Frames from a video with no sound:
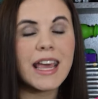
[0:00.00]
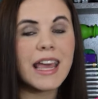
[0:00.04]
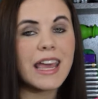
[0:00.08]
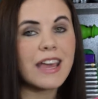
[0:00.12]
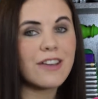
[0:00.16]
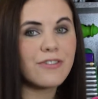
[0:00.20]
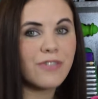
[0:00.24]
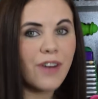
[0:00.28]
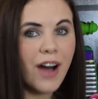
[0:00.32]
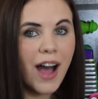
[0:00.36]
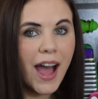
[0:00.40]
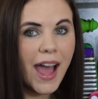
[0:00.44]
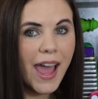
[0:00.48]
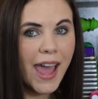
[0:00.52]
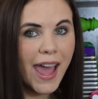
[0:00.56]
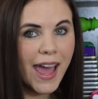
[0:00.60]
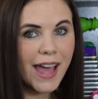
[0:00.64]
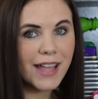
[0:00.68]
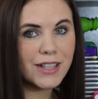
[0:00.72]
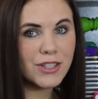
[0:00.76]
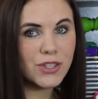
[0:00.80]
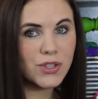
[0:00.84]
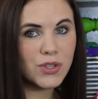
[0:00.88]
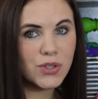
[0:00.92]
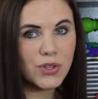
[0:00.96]
If I
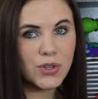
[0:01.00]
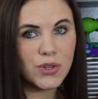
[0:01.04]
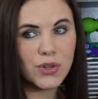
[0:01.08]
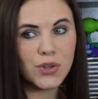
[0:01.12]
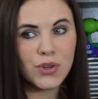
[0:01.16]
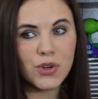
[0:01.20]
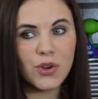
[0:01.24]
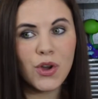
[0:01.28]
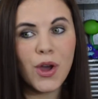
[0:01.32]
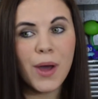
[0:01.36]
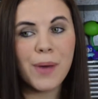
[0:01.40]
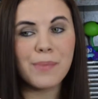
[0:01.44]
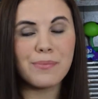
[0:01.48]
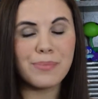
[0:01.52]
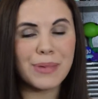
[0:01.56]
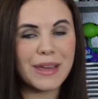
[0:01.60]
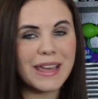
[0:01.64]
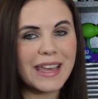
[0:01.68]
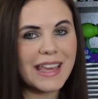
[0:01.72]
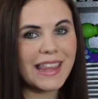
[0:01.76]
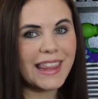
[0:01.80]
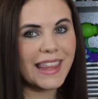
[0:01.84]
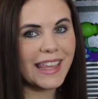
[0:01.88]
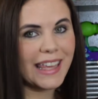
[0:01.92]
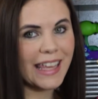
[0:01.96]
had to
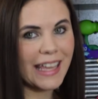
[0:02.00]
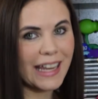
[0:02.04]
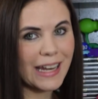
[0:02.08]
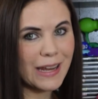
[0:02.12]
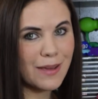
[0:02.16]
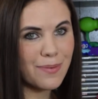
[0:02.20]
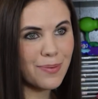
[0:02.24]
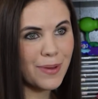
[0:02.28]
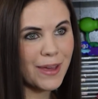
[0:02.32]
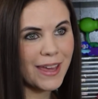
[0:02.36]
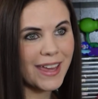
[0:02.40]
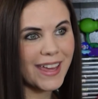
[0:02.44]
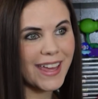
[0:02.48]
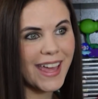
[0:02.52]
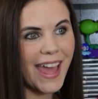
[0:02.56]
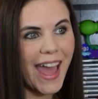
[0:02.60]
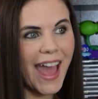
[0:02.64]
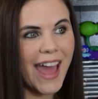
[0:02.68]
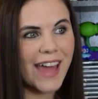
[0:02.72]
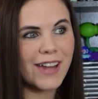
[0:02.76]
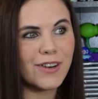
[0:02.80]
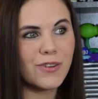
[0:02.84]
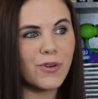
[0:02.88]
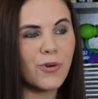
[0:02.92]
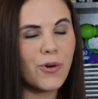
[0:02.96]
be the guinea pig
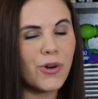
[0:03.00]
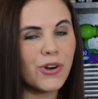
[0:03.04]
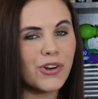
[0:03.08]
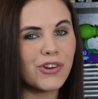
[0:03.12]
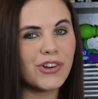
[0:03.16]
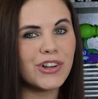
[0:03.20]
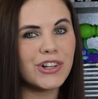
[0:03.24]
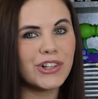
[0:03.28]
and order